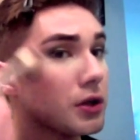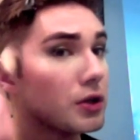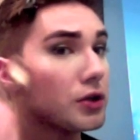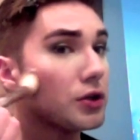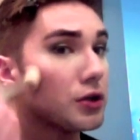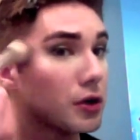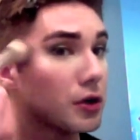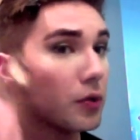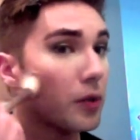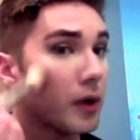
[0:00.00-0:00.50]

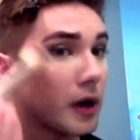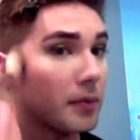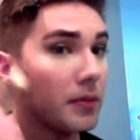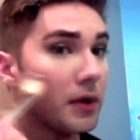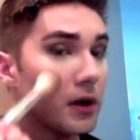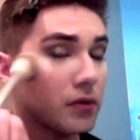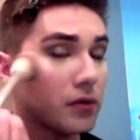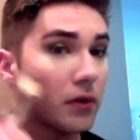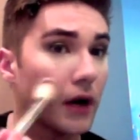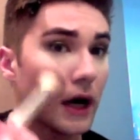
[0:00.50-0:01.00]
So when I'm in
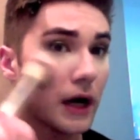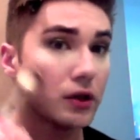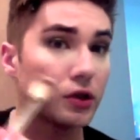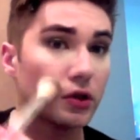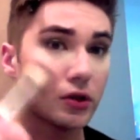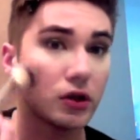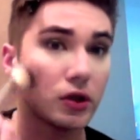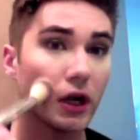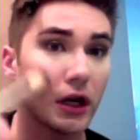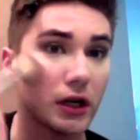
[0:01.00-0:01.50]
a
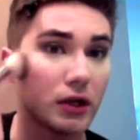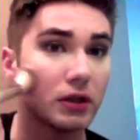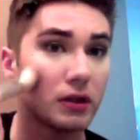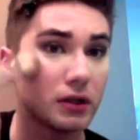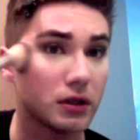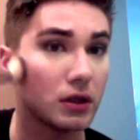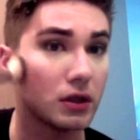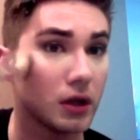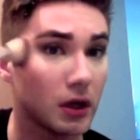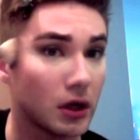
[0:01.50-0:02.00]
rush, I
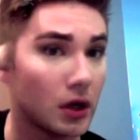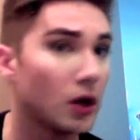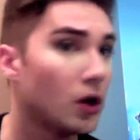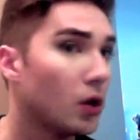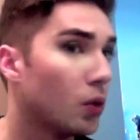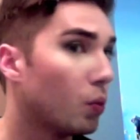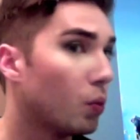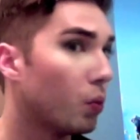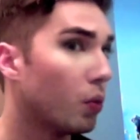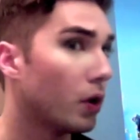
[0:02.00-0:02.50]
just
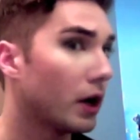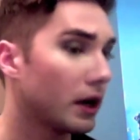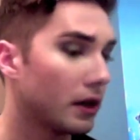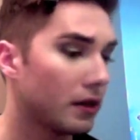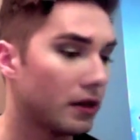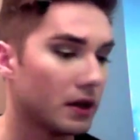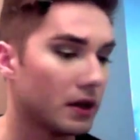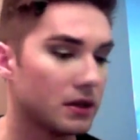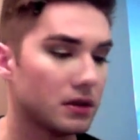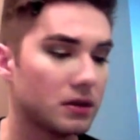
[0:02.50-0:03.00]
work
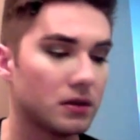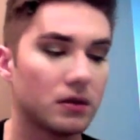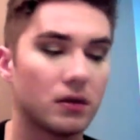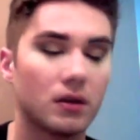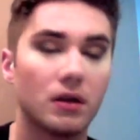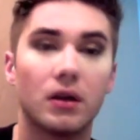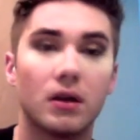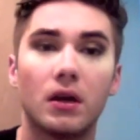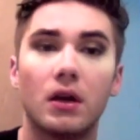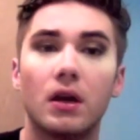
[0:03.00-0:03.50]
this
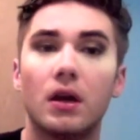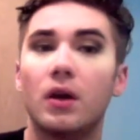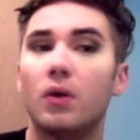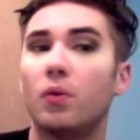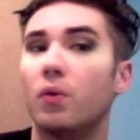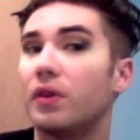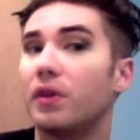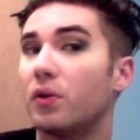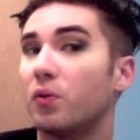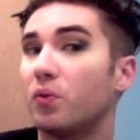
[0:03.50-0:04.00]

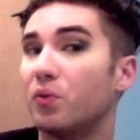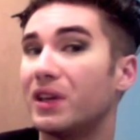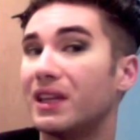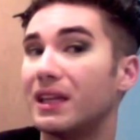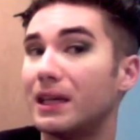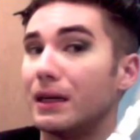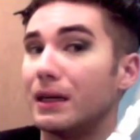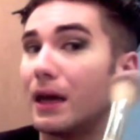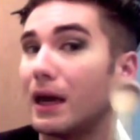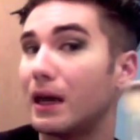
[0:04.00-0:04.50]
with a
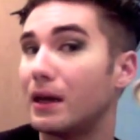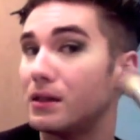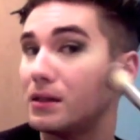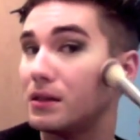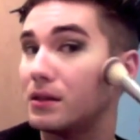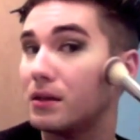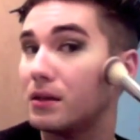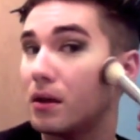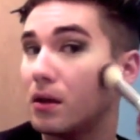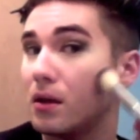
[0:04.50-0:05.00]
really
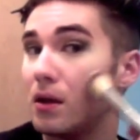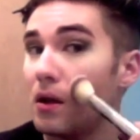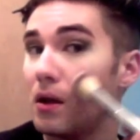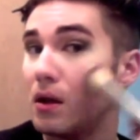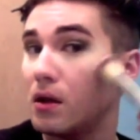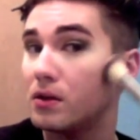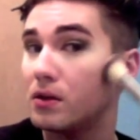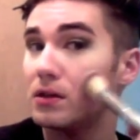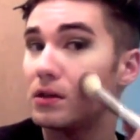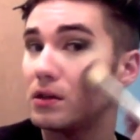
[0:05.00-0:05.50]
nice
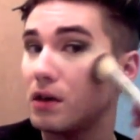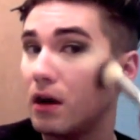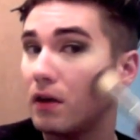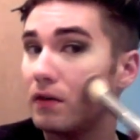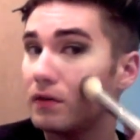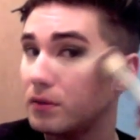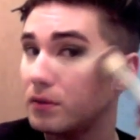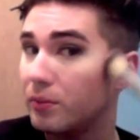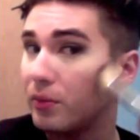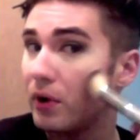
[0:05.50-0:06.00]

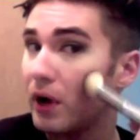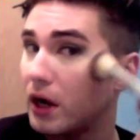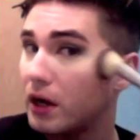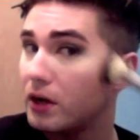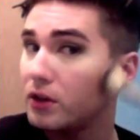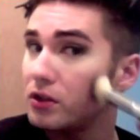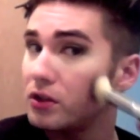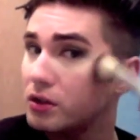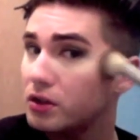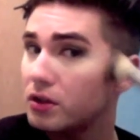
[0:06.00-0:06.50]
soft
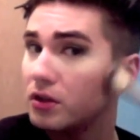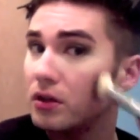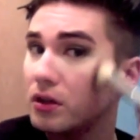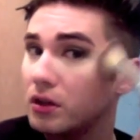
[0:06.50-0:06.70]
brush